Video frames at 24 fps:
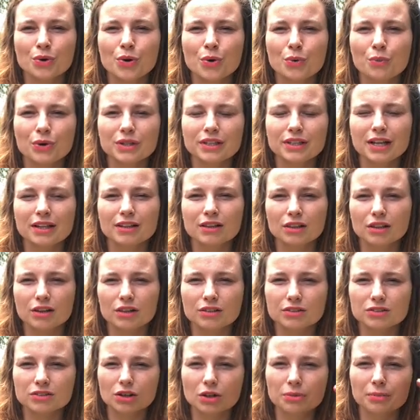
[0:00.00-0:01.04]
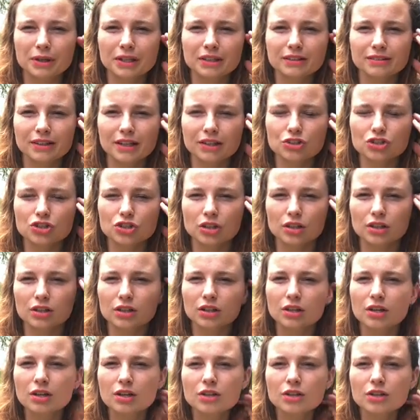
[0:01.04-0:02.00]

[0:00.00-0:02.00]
with that long-term intention.